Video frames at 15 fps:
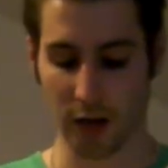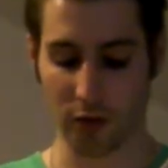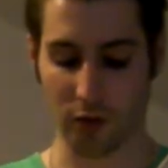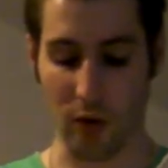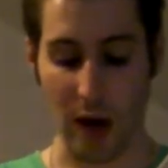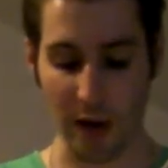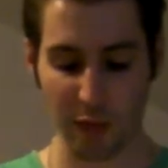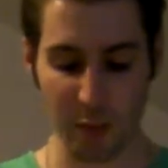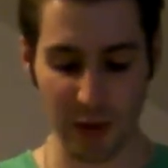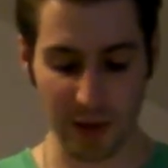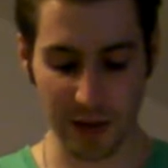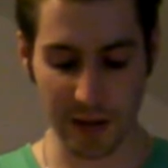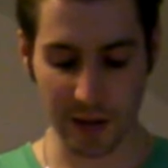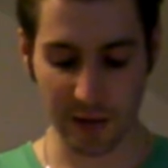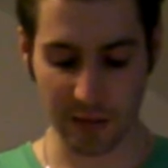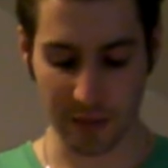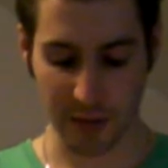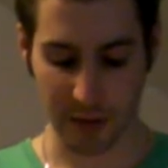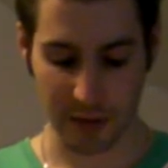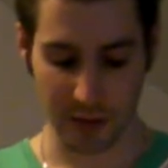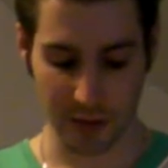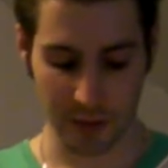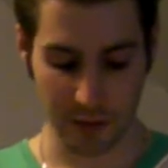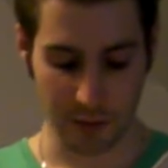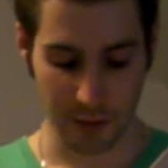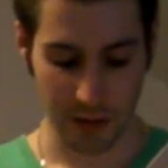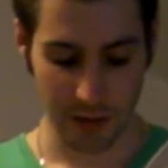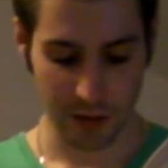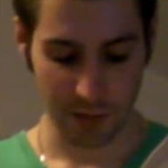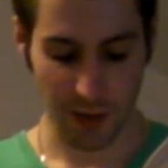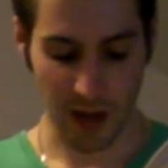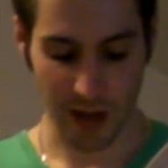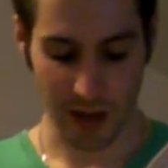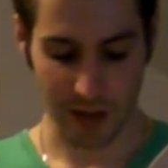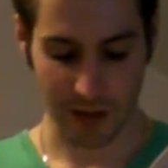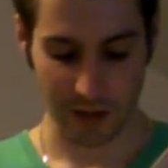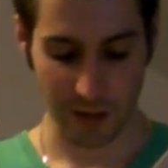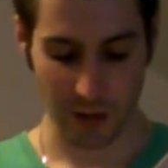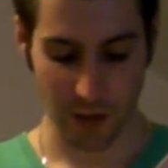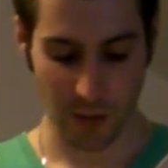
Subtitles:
You have believed me weeks past